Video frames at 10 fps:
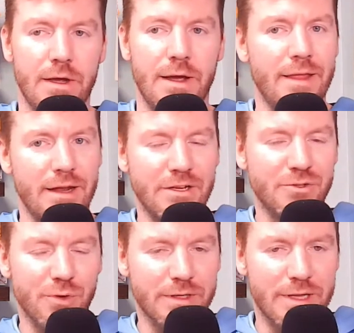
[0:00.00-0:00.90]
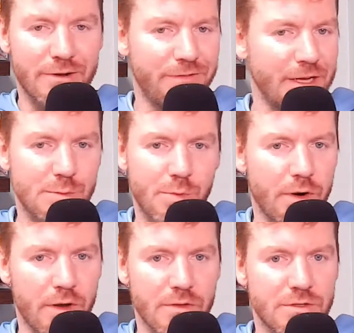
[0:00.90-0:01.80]
and then it could trickle down to Facebook
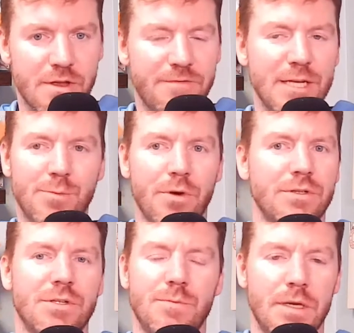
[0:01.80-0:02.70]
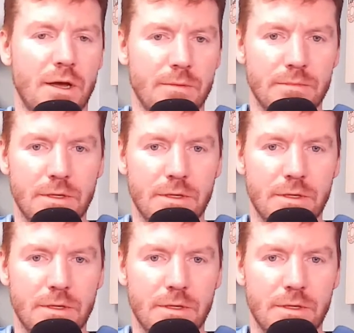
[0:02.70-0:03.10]
and other stuff. Facebook has just become,